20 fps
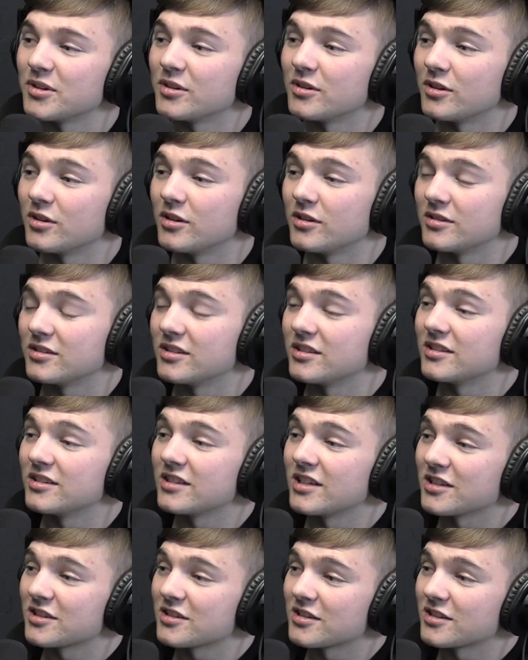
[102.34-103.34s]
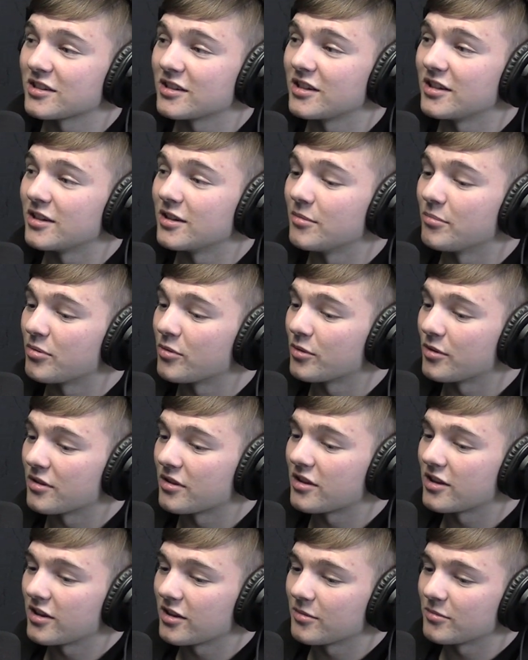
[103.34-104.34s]
but uh, that's the
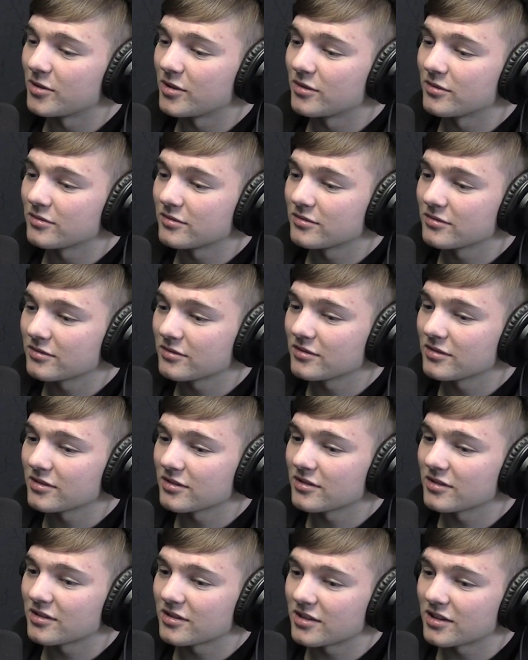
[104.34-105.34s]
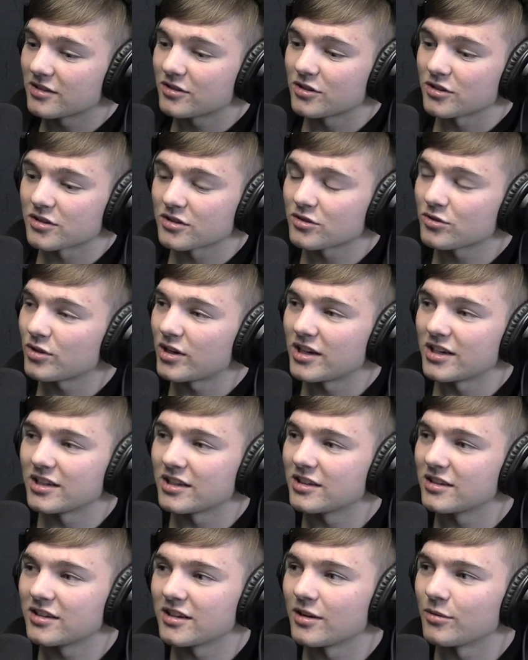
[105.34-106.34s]
important thing about just trying
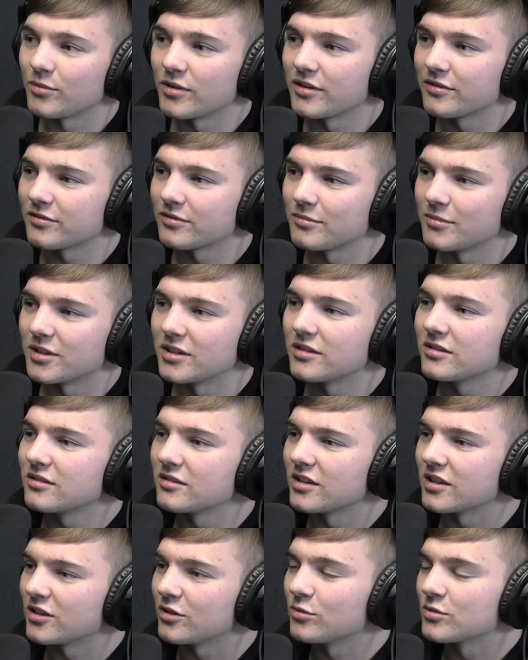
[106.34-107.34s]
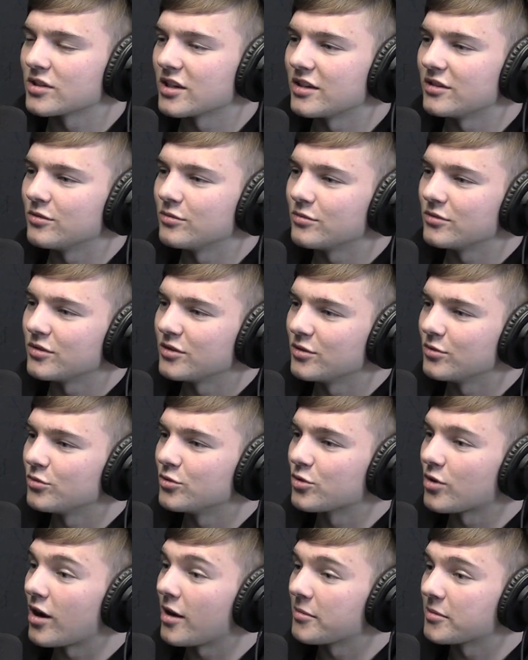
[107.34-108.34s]
to get away from it. Like you said, you you
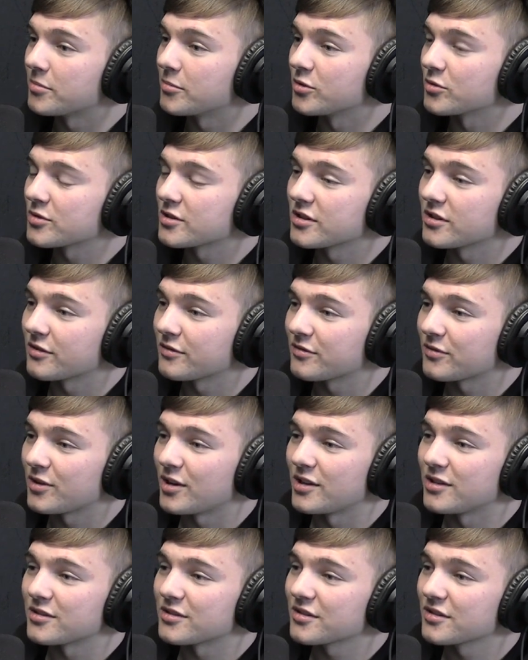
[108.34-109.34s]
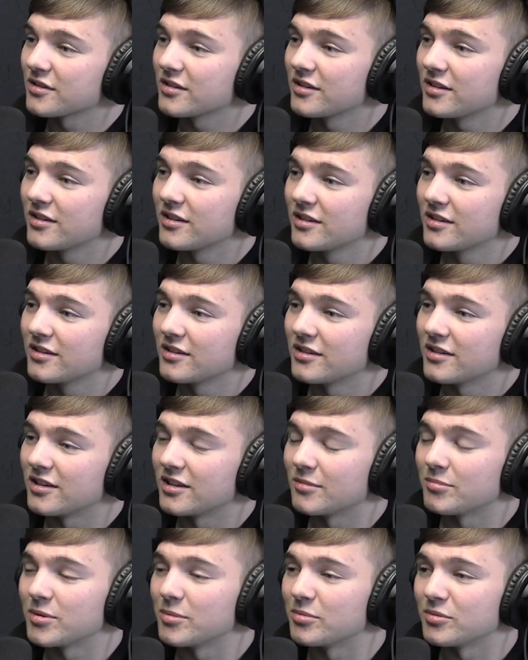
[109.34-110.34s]
dropped most of your friends
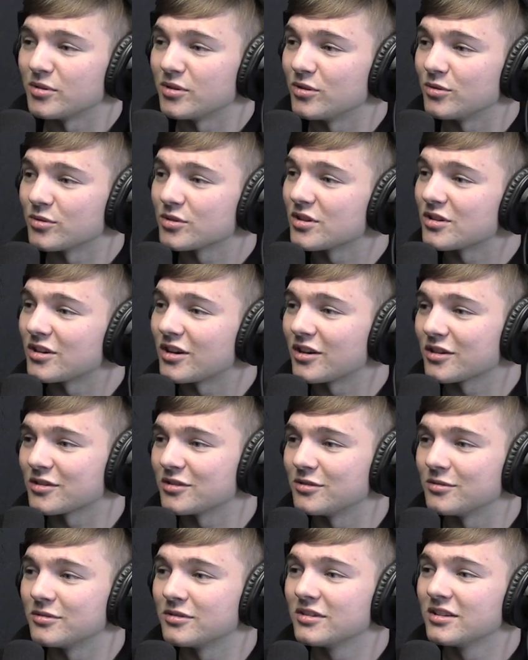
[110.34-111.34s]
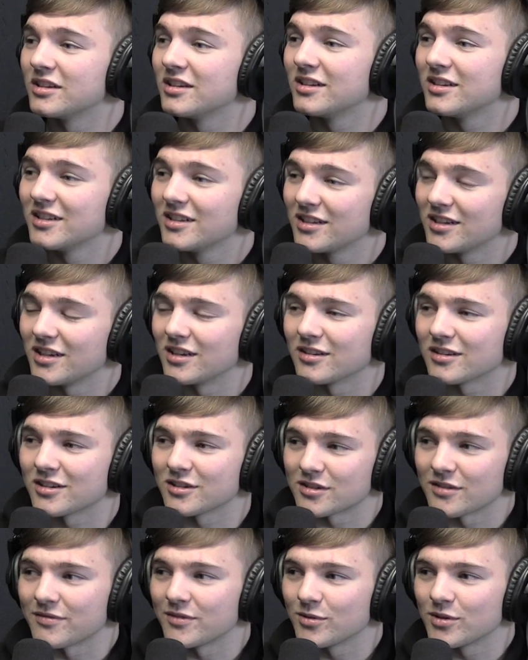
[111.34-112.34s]
and the people you used to talk to, because
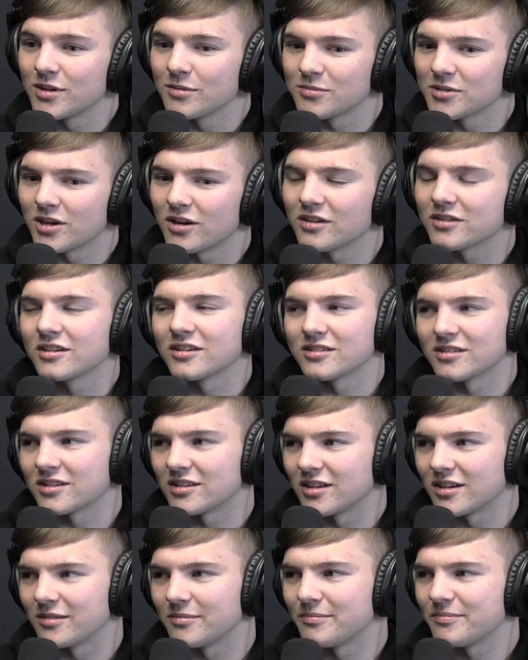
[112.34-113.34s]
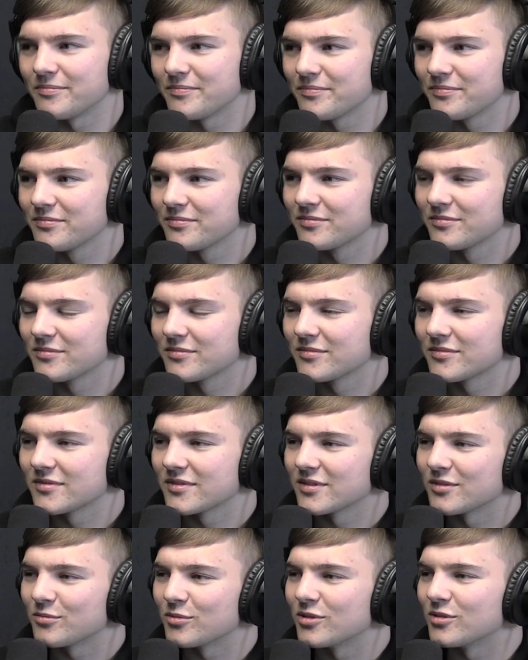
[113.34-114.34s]
mm-hmm. if you keep talking to them,
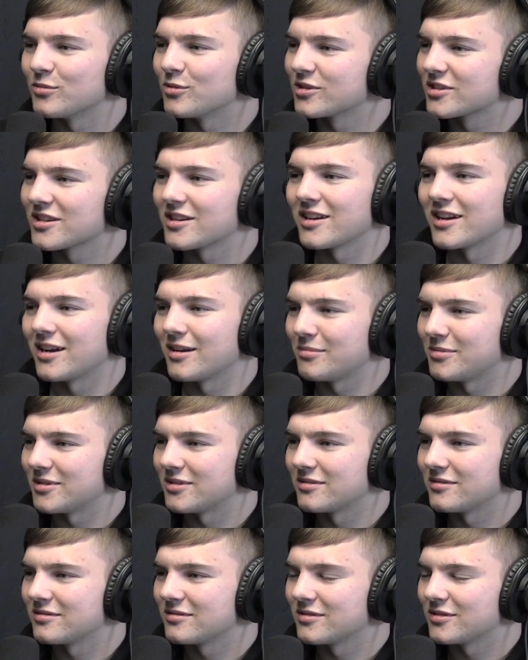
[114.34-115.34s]
what what's gonna happen?